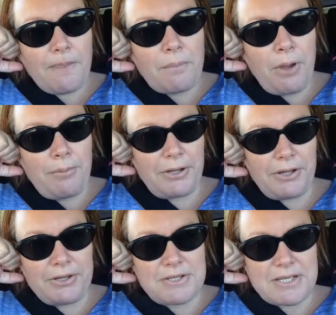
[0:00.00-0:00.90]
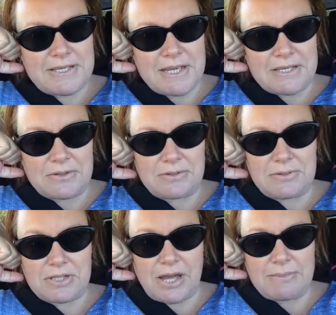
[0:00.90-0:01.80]
I'm hoping no
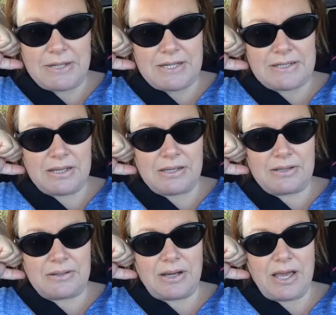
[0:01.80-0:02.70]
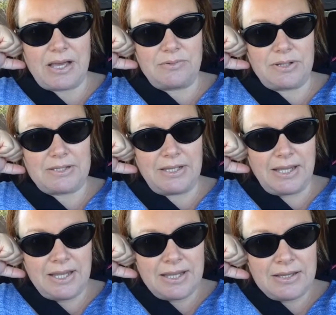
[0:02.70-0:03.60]
gestational diabetes like I had with
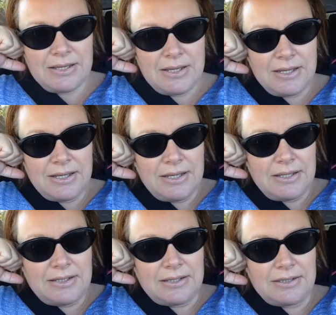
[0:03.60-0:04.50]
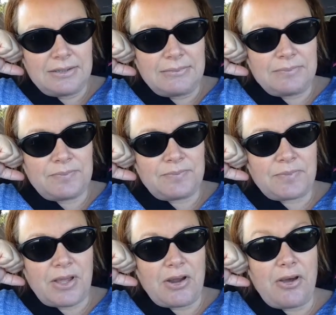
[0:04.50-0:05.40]
Nalia, Um,
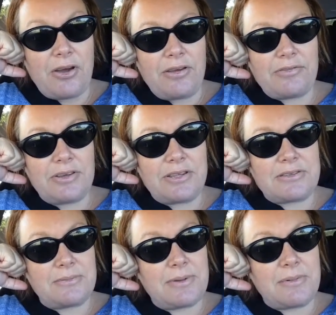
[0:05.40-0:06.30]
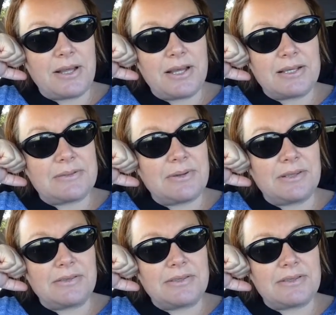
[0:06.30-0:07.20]
and hopefully this will be my last
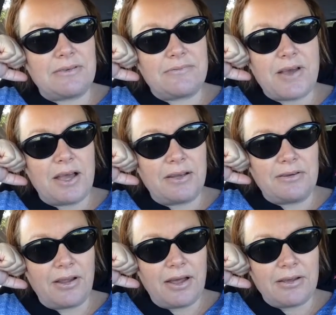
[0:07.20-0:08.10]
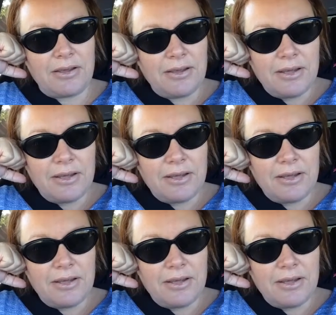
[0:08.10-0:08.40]
one because I've had like,